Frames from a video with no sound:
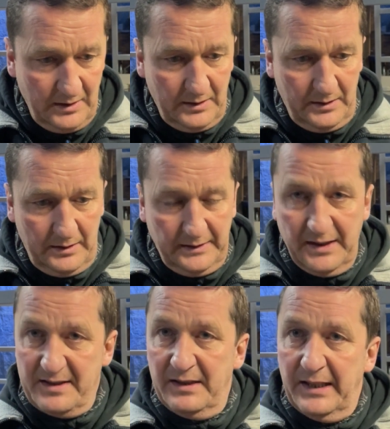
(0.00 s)
It
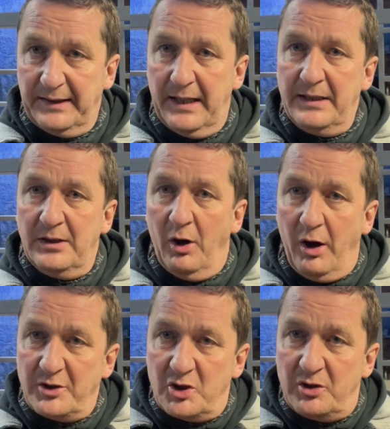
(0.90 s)
doesn't let any
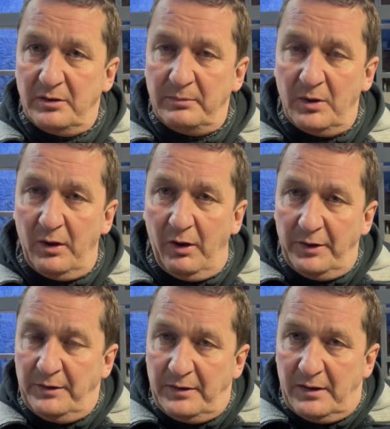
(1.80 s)
oxygen
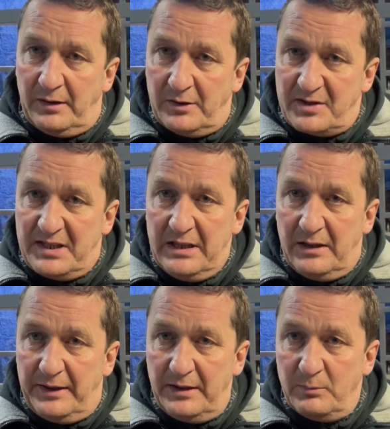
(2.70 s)
on the steel
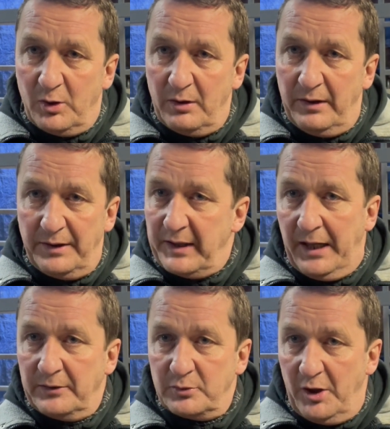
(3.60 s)
anymore, and it
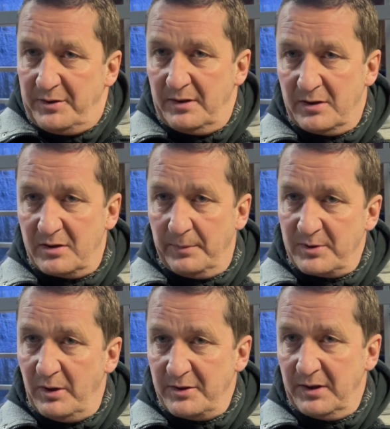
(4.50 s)
can't rust. It stops
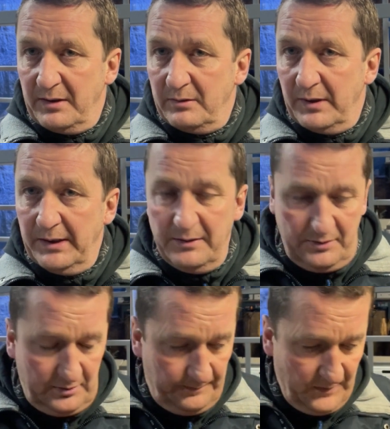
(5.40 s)
rusting, right?
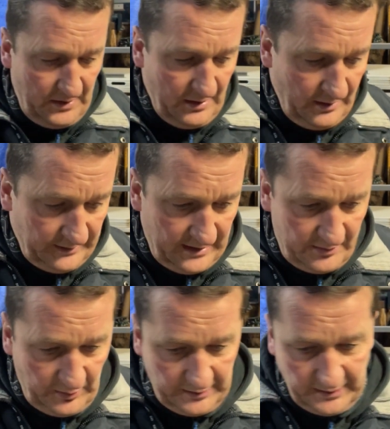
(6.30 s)
So that's
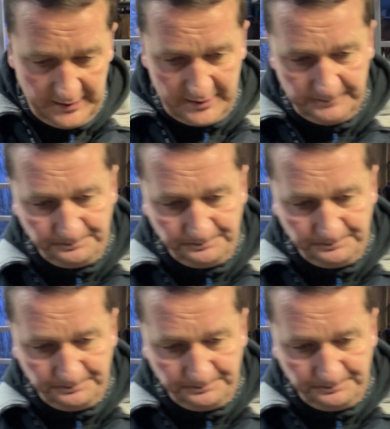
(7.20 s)
what it does.